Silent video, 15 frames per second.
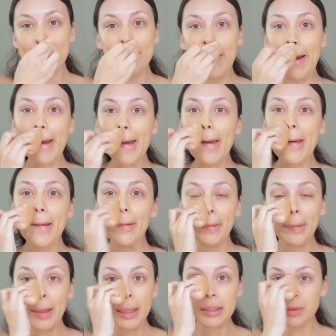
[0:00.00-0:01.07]
But
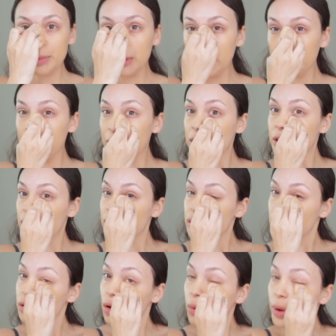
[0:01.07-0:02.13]
that's pretty much that's
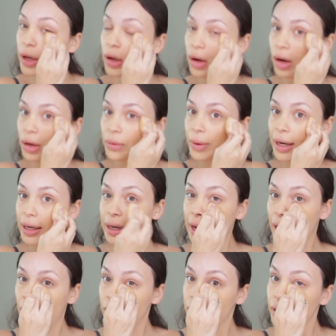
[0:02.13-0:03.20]
going on right
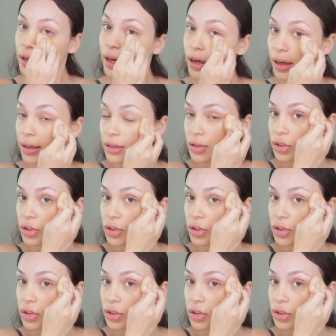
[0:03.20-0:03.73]
now, you guys.